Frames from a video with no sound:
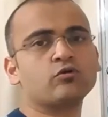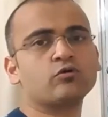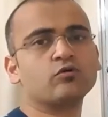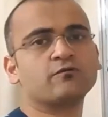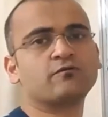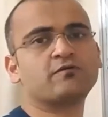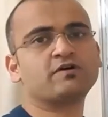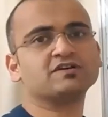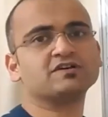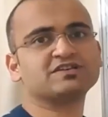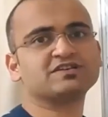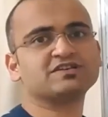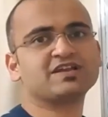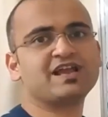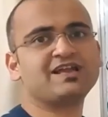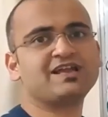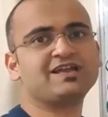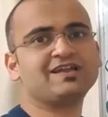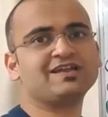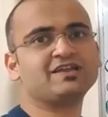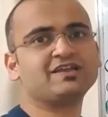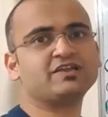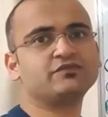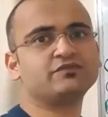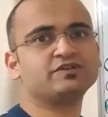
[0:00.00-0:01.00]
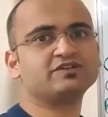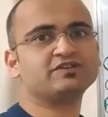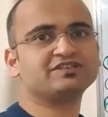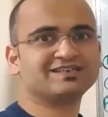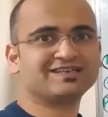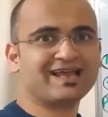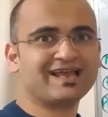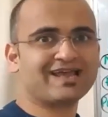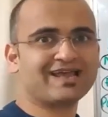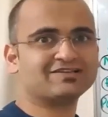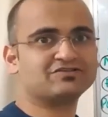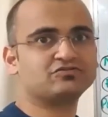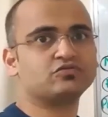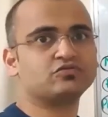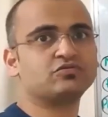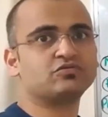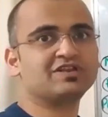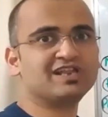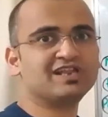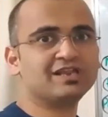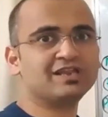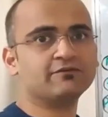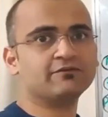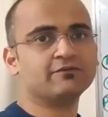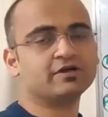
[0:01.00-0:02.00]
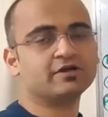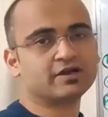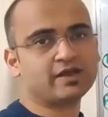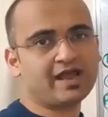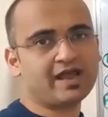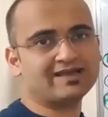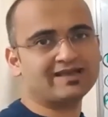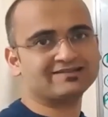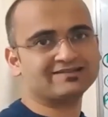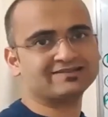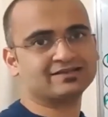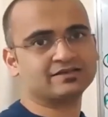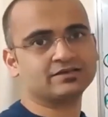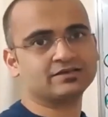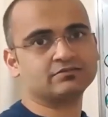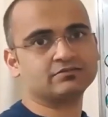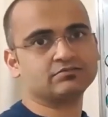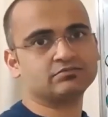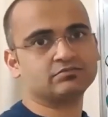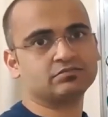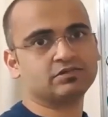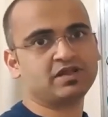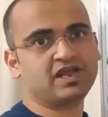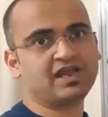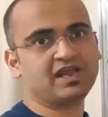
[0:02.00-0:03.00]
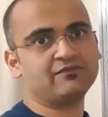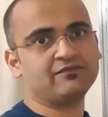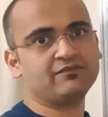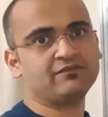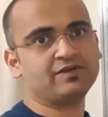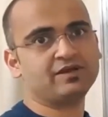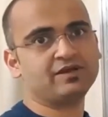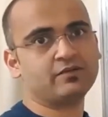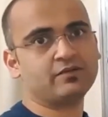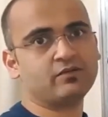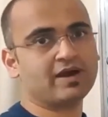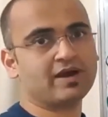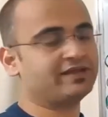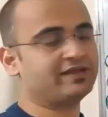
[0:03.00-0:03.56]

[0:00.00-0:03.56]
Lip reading: core functionalities which it has to deliver as a gateway